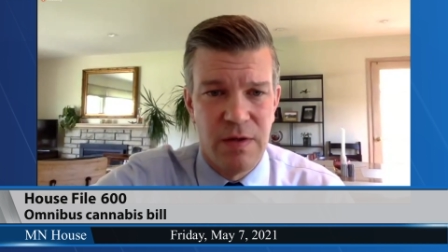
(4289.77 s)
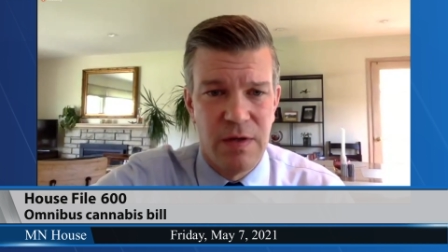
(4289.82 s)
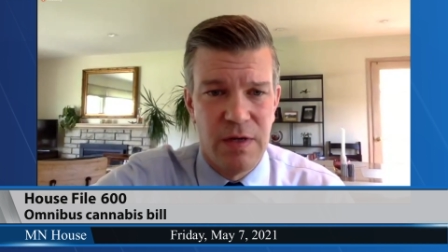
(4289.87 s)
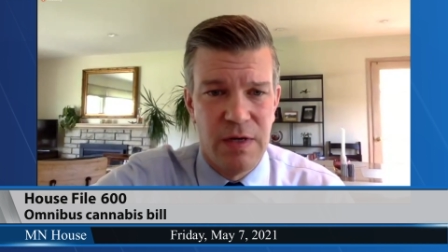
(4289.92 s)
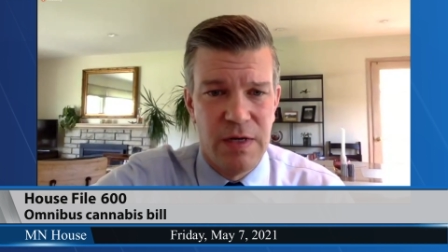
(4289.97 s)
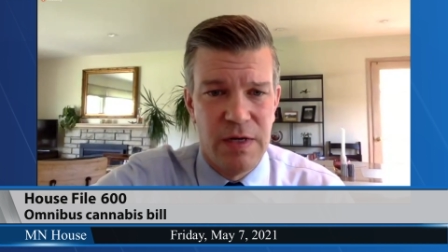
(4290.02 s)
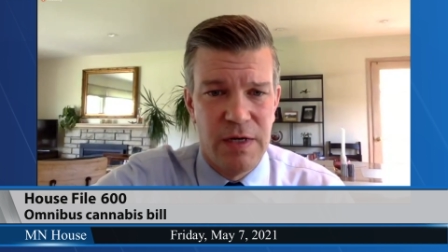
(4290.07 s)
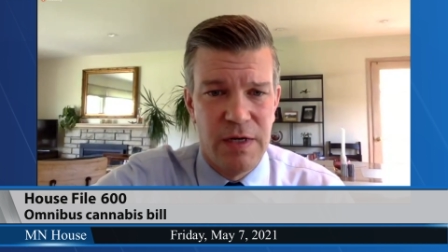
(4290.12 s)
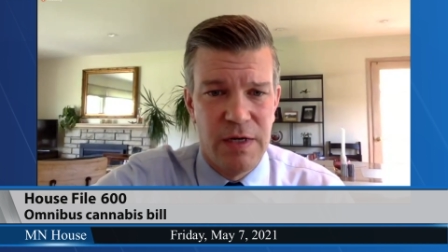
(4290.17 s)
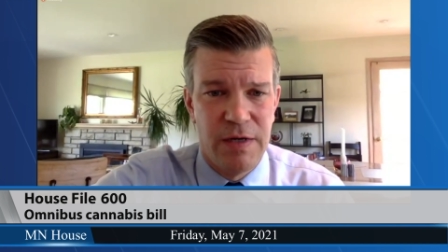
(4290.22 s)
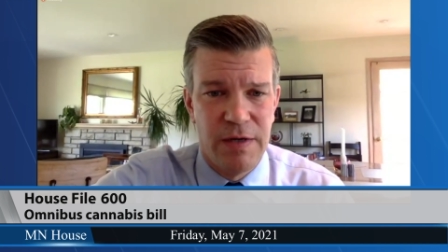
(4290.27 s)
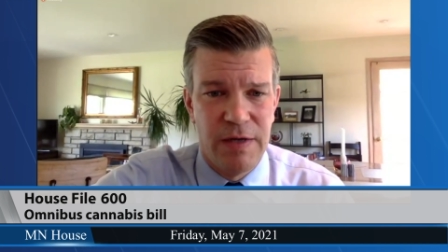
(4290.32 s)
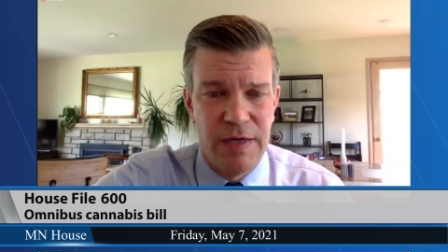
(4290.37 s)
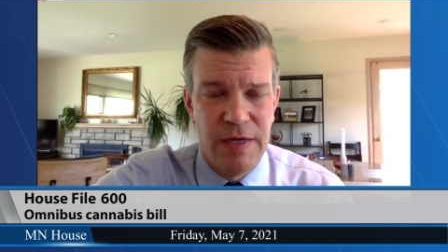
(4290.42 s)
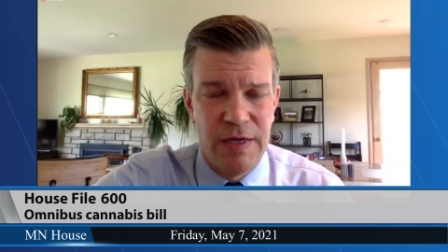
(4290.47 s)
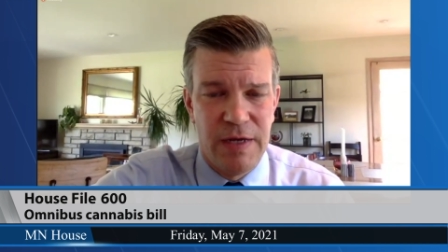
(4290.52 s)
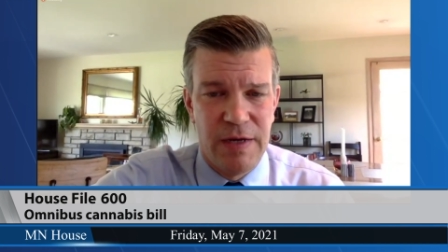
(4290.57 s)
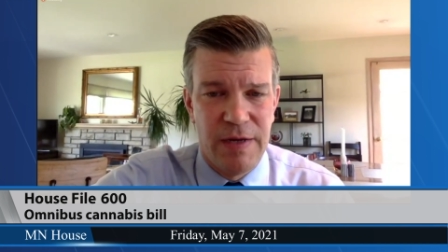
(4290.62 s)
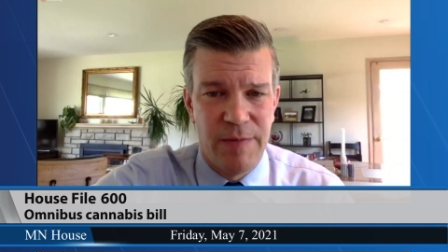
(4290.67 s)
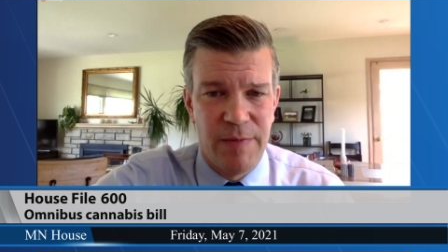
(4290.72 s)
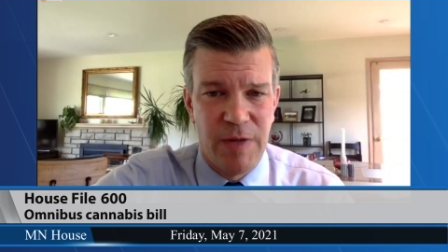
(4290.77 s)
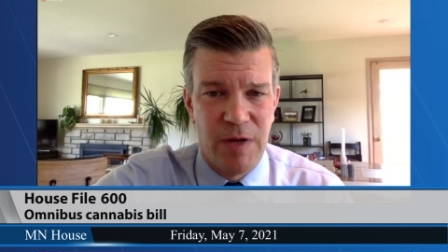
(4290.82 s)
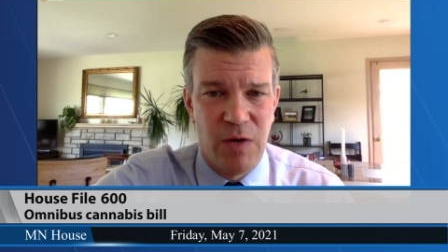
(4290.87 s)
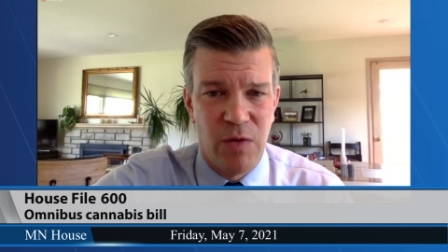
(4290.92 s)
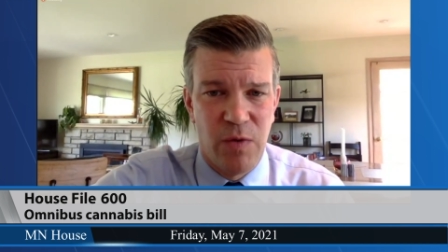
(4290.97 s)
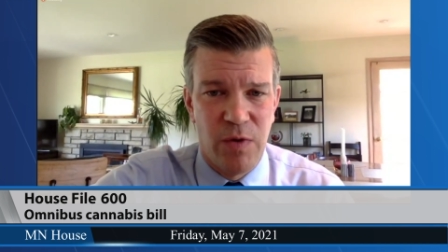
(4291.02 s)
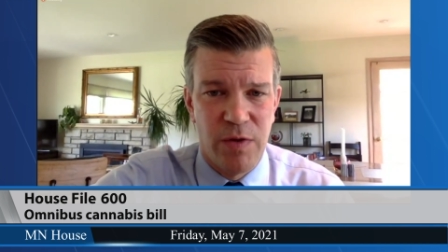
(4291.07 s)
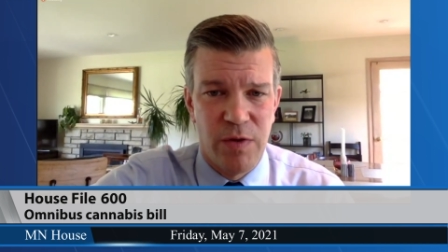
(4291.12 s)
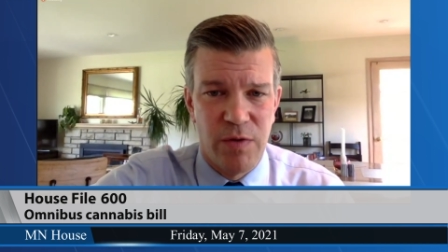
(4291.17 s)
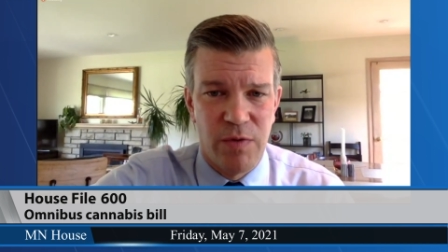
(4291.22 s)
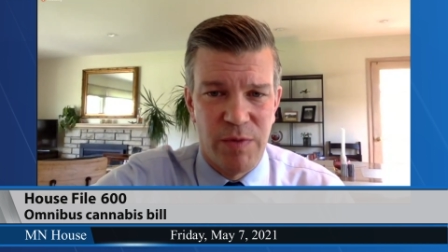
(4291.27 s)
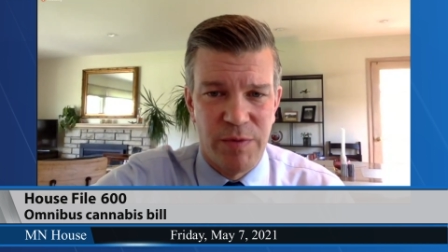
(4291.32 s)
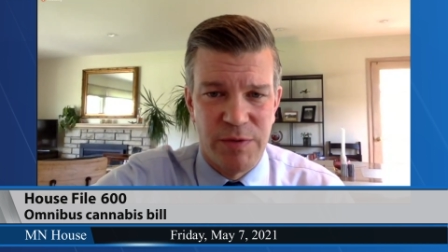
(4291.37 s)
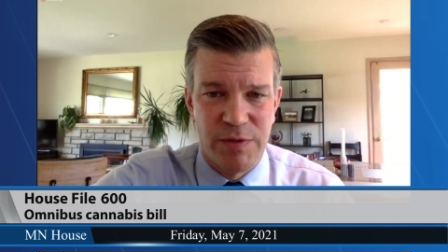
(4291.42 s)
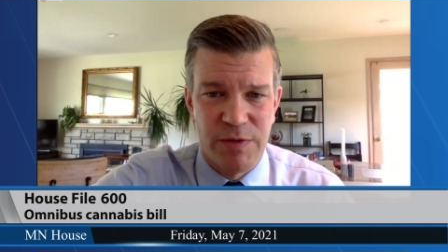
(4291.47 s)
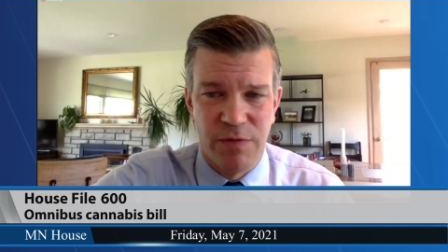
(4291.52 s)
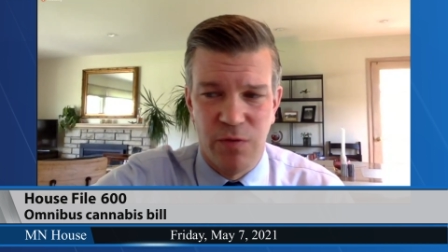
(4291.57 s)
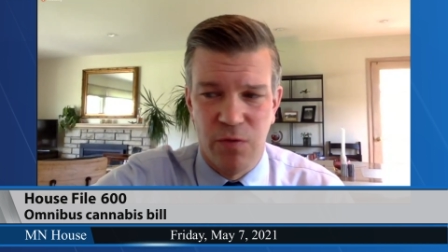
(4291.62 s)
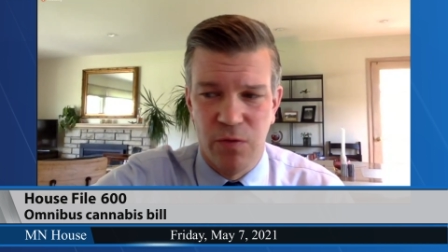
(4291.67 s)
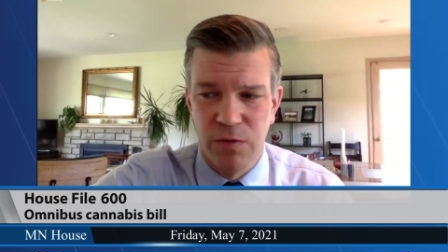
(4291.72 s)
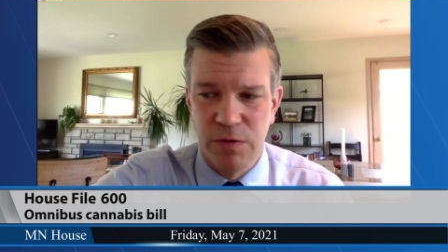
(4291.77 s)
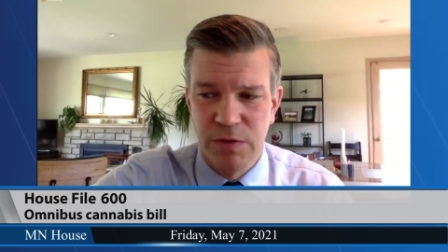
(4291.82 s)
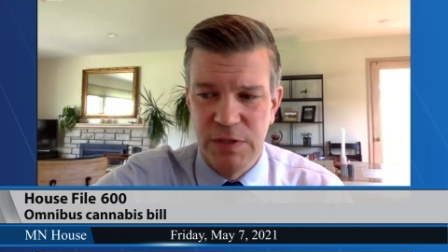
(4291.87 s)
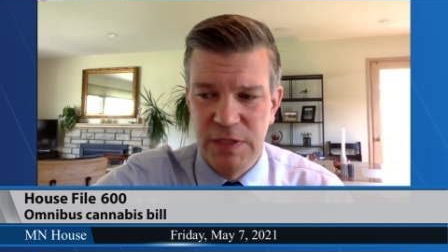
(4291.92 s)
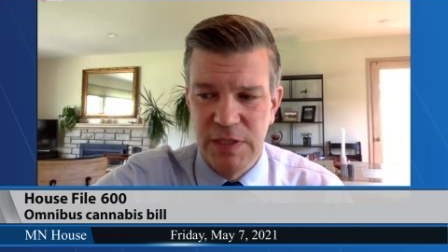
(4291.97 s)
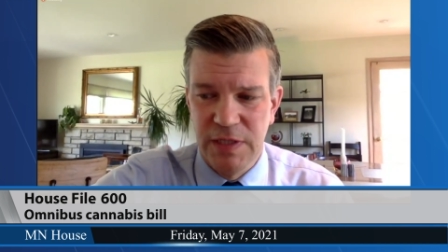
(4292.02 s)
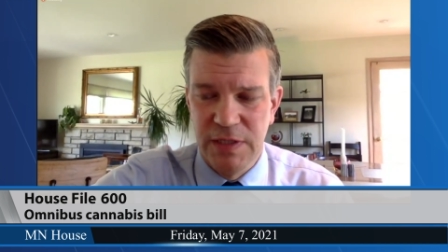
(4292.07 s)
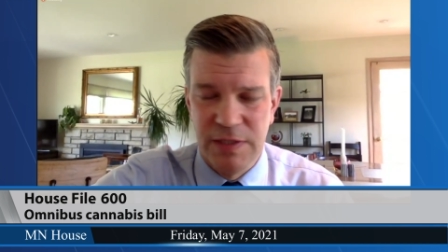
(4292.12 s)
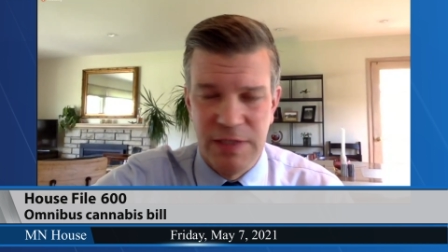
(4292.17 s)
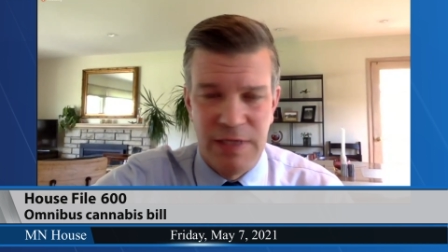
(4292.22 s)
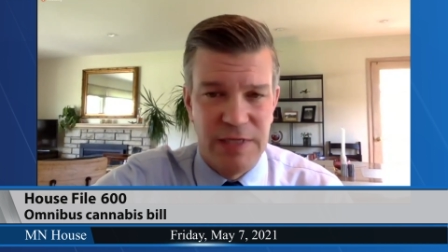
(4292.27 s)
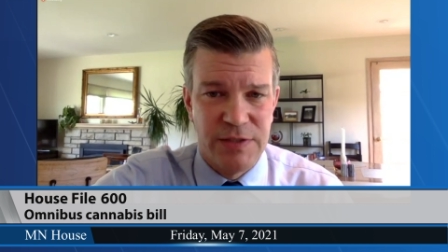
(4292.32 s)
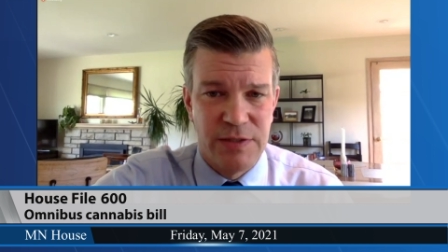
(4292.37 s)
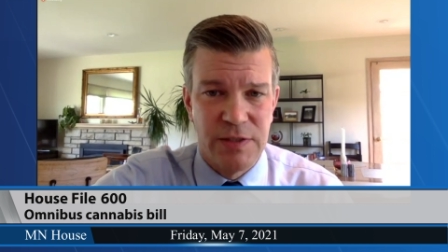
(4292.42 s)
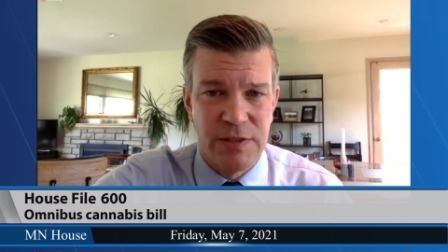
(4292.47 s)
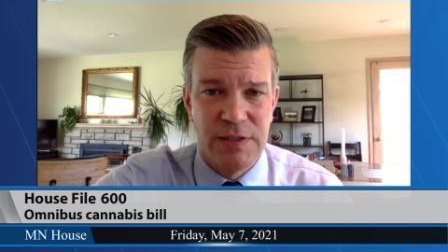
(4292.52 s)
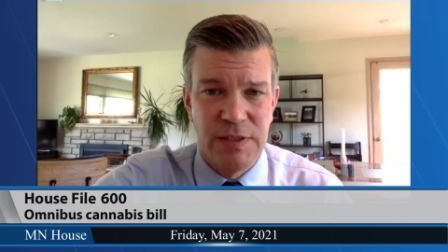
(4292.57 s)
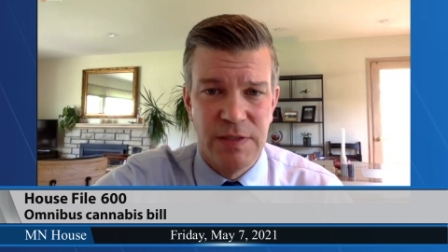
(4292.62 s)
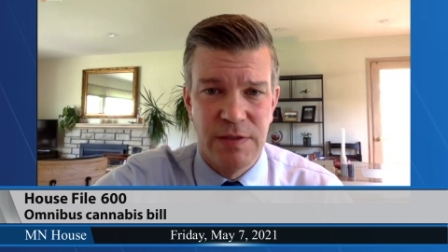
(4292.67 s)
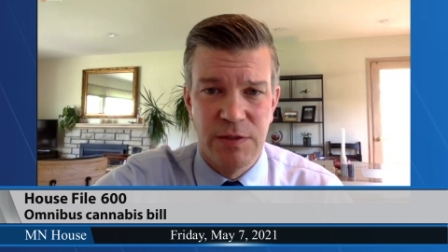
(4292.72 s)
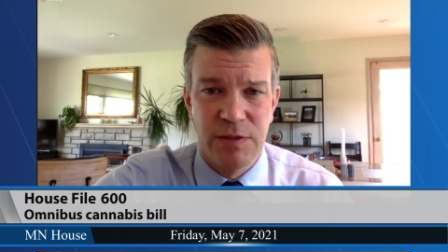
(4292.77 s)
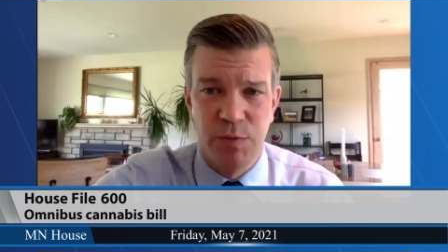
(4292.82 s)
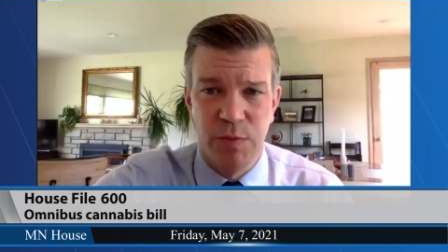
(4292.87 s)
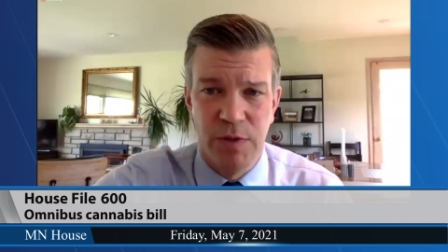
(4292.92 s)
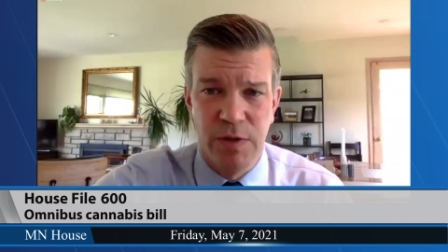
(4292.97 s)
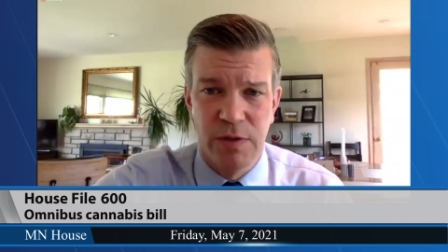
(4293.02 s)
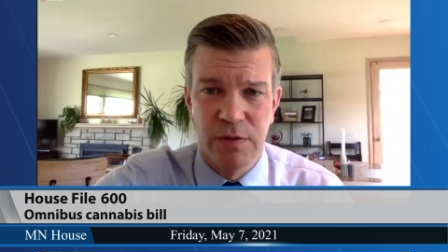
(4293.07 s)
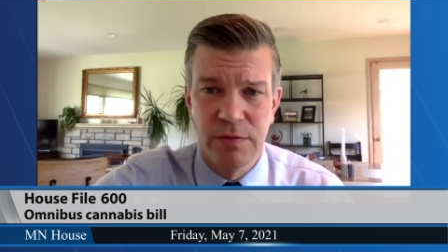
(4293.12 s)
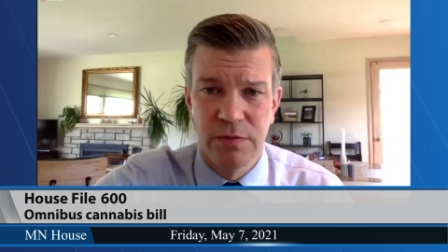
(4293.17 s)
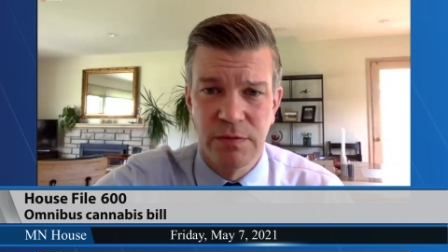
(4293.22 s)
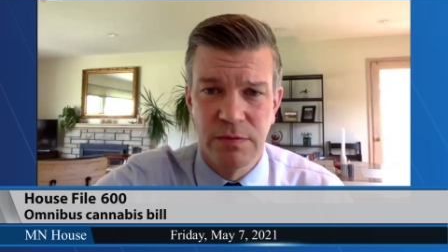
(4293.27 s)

and I'm not aware that Representative Hornstein has asked to see this bill.